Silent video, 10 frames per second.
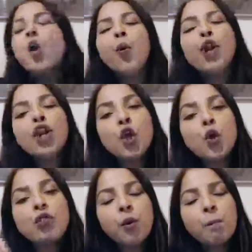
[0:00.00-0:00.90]

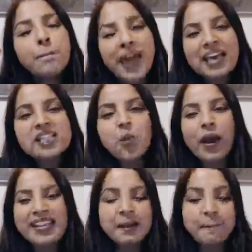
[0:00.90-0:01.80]
The best
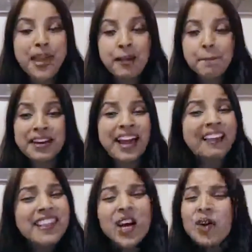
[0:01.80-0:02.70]
way to make money,
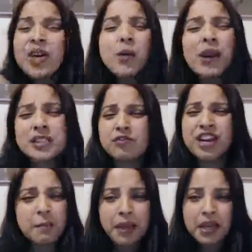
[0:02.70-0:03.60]
and the only way to
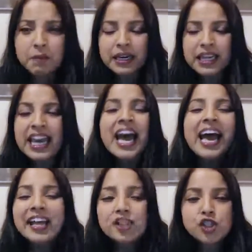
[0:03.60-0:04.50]
really make money,
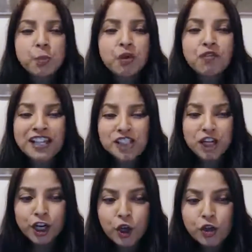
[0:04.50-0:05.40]
is to provide
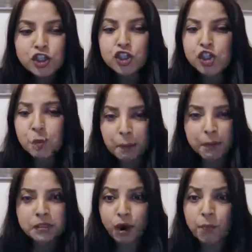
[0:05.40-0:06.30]
solutions to
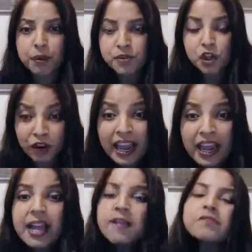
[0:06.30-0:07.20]
people's problems, right?